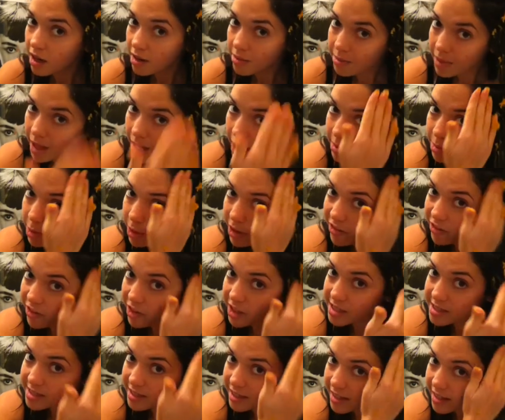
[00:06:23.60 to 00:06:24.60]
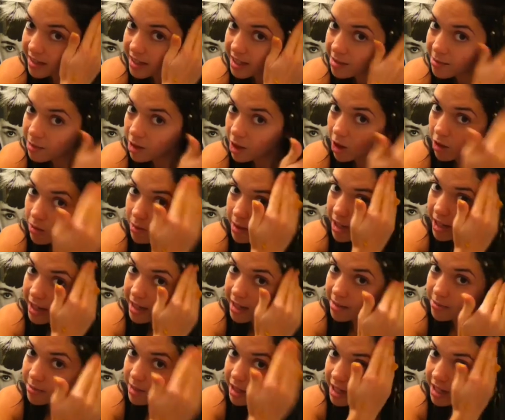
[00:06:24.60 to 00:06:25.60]
My boyfriend's gonna come home
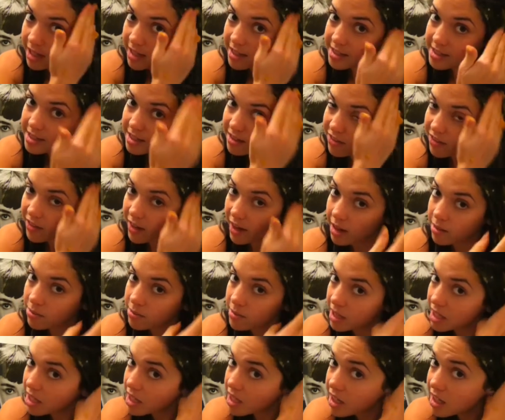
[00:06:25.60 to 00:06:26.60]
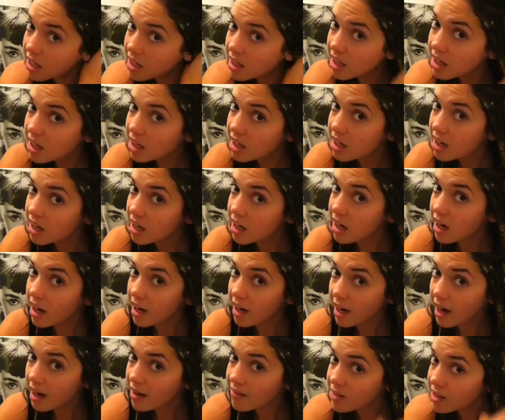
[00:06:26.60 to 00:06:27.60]
any minute to find me
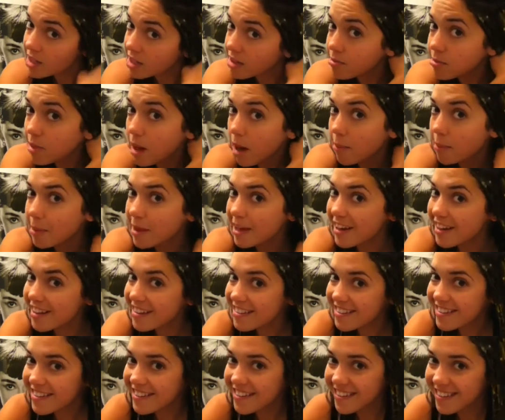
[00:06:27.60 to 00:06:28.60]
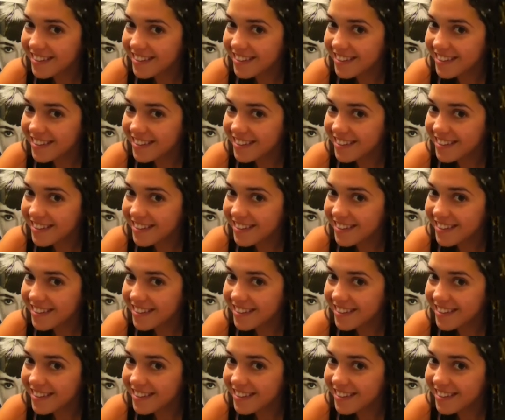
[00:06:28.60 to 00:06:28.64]
covered in pumpkin.